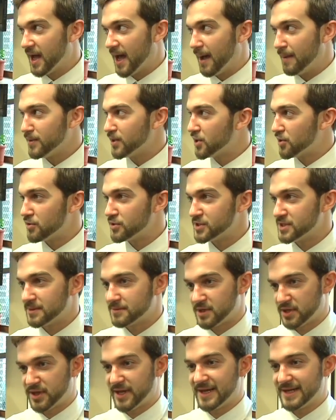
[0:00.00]
I'm encouraging
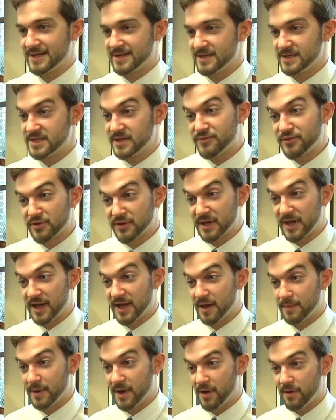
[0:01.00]
them to think differently
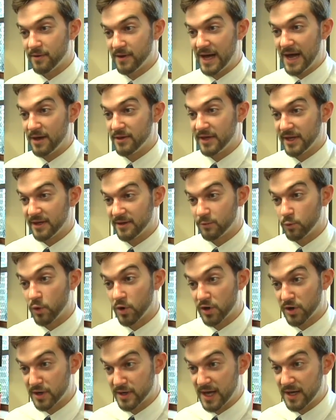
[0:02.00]
about how they could
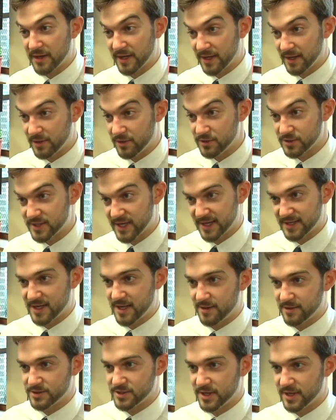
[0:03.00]
work and how they could use
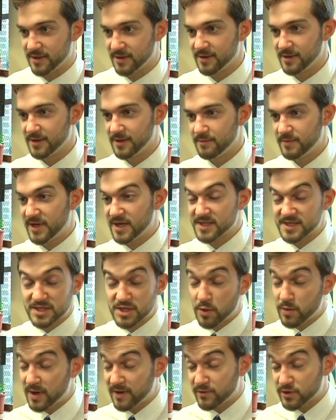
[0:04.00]
technology. Because
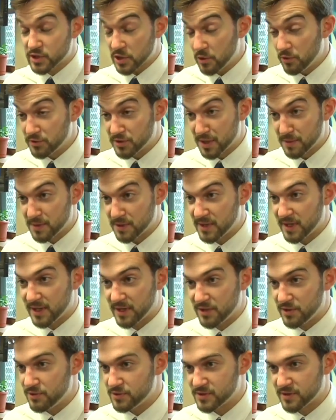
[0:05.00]
no one ever told them that they
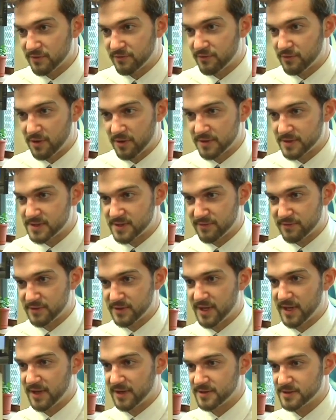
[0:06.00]
could use it for all these different
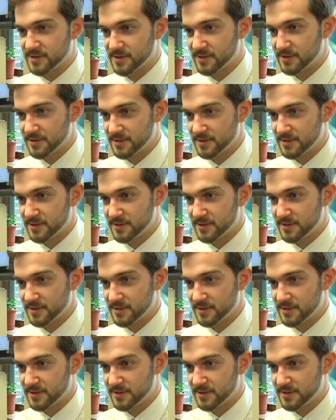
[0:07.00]
things.